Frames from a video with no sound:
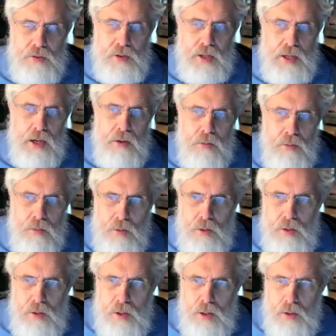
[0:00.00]
It's now
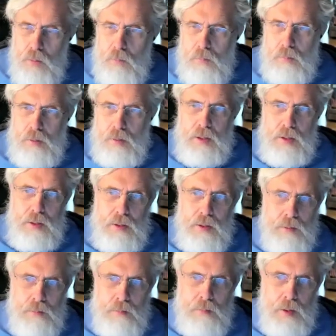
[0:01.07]
incorporated
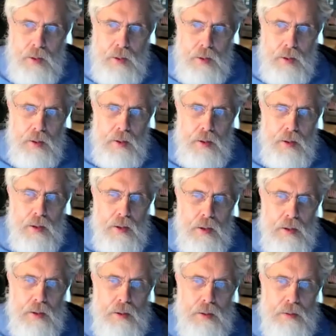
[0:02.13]
in
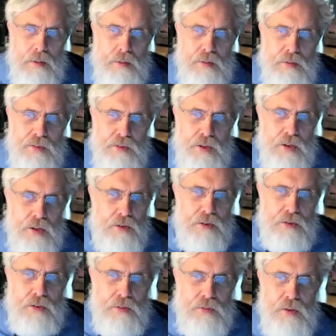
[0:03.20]
uh,
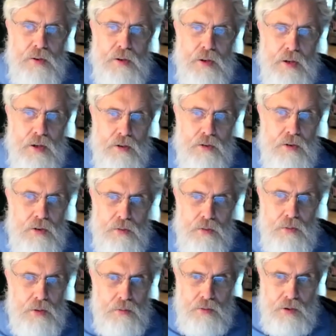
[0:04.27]
six different countries
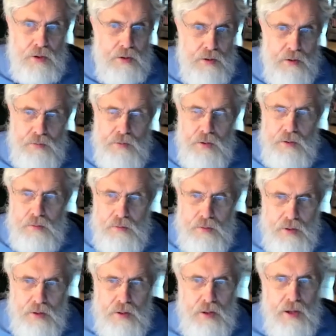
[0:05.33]
with very different
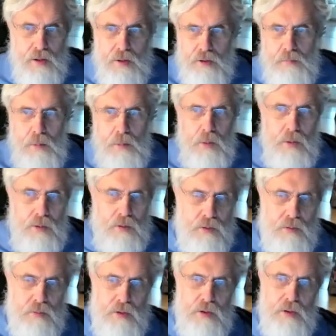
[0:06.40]
uh, ethics
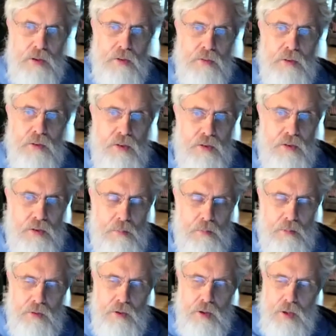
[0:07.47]
boards, very different
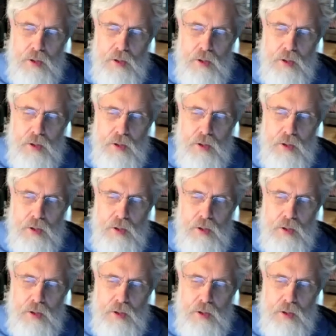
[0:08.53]
systems,